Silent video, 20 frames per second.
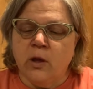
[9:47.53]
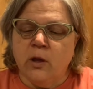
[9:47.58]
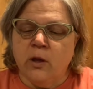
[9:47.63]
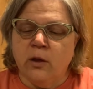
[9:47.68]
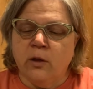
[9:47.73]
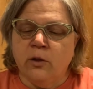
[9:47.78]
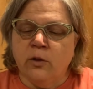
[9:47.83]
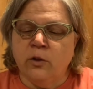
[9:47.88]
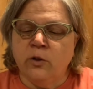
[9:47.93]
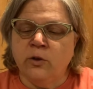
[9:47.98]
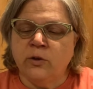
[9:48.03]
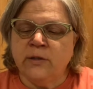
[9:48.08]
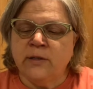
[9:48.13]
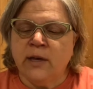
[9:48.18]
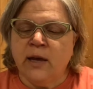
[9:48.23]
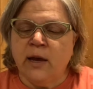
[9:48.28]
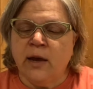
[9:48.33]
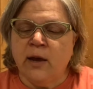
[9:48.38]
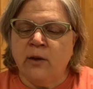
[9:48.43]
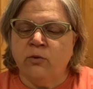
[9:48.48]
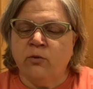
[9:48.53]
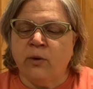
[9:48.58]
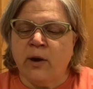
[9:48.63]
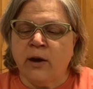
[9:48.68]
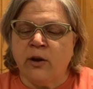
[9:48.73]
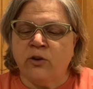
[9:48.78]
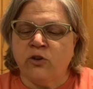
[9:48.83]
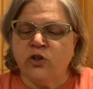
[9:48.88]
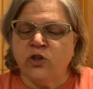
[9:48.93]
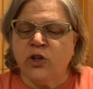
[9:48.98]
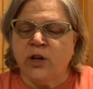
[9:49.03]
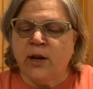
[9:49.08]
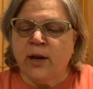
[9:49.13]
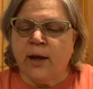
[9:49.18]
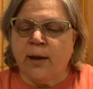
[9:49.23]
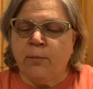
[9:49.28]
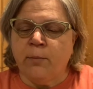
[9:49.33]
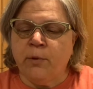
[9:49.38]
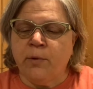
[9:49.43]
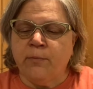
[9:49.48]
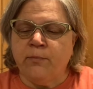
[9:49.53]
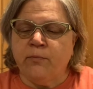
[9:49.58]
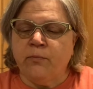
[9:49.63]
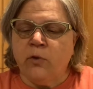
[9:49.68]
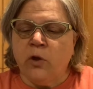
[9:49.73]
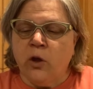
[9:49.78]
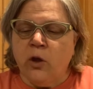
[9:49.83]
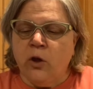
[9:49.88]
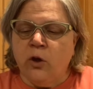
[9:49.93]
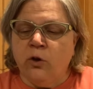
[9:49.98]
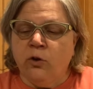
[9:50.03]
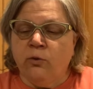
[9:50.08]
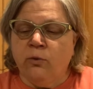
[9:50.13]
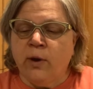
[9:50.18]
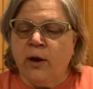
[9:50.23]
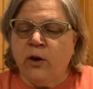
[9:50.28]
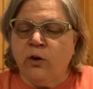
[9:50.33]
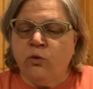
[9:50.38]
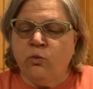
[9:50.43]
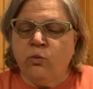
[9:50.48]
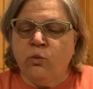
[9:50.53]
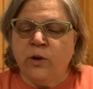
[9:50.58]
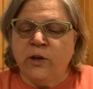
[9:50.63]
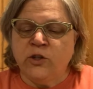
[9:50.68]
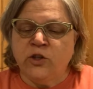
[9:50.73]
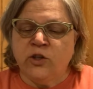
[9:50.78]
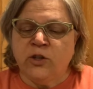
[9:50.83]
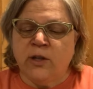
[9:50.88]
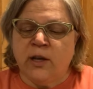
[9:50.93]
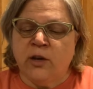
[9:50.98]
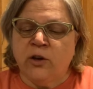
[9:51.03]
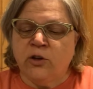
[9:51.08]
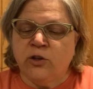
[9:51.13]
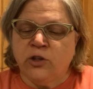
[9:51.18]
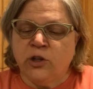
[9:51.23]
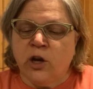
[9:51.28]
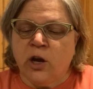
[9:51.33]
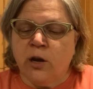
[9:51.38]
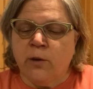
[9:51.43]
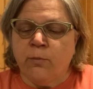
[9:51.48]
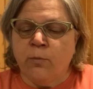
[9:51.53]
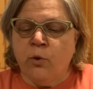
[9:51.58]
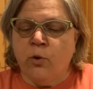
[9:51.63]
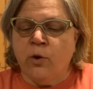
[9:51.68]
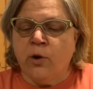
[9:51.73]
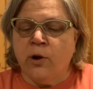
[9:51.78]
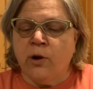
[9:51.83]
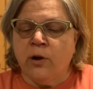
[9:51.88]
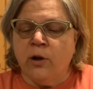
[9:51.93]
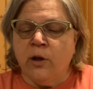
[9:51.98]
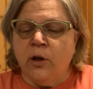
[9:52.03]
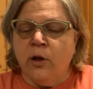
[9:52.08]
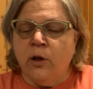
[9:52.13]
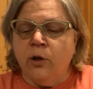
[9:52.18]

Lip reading: Luxa and Gregor shut up. Gregor wished they could talk more.